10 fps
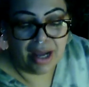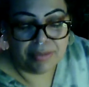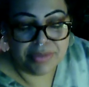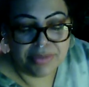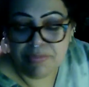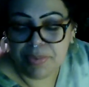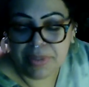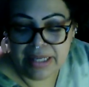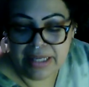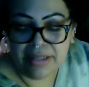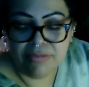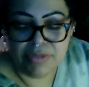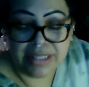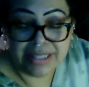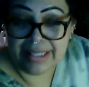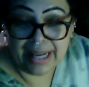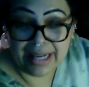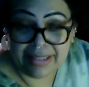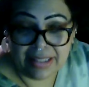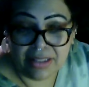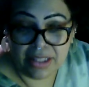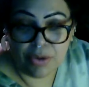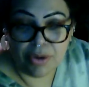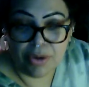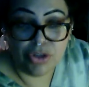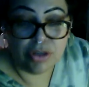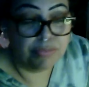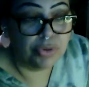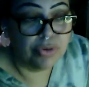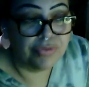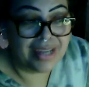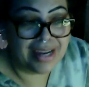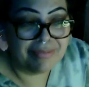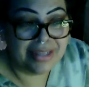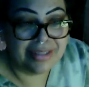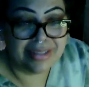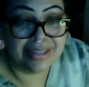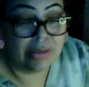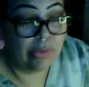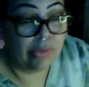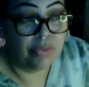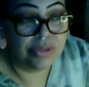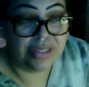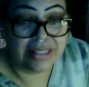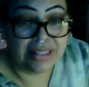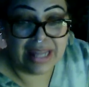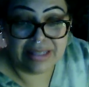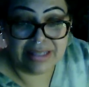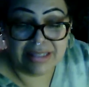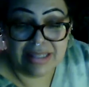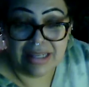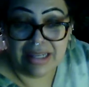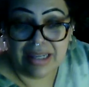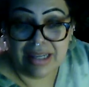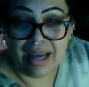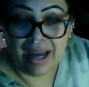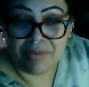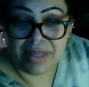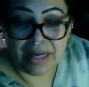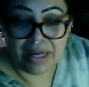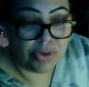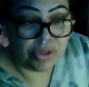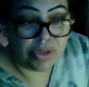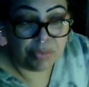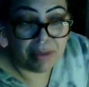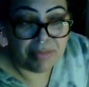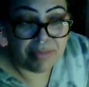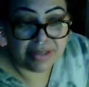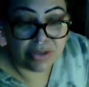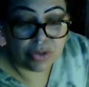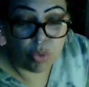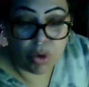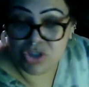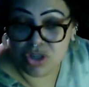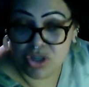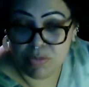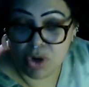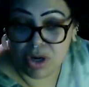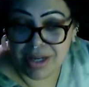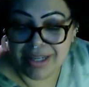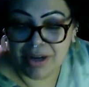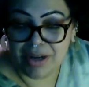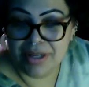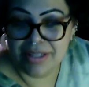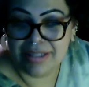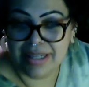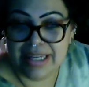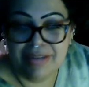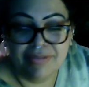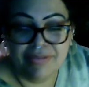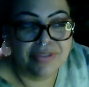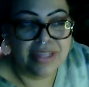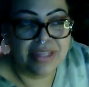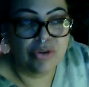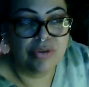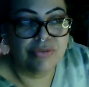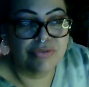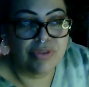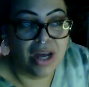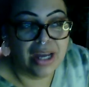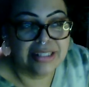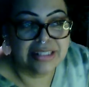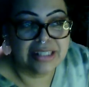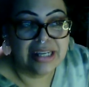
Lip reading: simply disconnected, and you could prove that because it's like, when was the last that I was on the premises, question mark, and it's like, even if they could find